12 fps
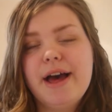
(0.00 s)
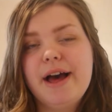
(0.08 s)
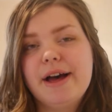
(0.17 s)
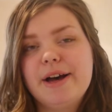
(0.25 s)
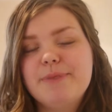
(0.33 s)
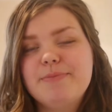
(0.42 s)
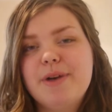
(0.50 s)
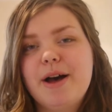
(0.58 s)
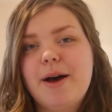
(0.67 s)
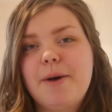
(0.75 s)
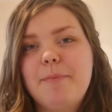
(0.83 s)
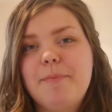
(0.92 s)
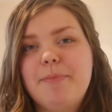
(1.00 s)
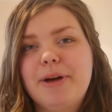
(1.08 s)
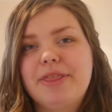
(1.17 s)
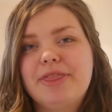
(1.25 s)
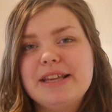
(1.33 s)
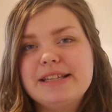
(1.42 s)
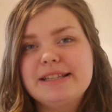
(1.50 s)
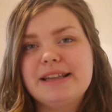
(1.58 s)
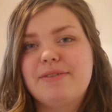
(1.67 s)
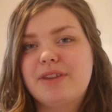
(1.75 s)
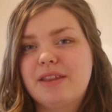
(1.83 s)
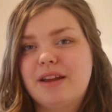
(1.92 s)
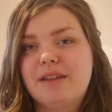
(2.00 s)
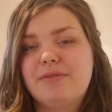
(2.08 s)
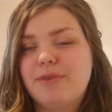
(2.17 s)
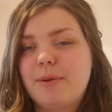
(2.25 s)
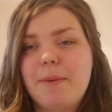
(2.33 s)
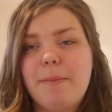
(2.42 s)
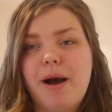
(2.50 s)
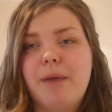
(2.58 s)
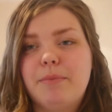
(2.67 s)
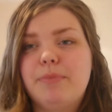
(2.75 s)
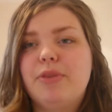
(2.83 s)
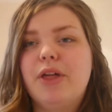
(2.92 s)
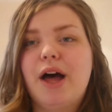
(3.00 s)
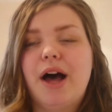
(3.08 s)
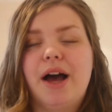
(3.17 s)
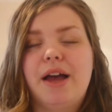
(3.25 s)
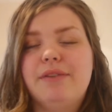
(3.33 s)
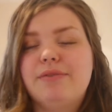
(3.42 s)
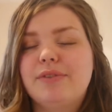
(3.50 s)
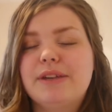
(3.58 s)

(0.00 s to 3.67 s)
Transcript: but this is everything from a pump that I've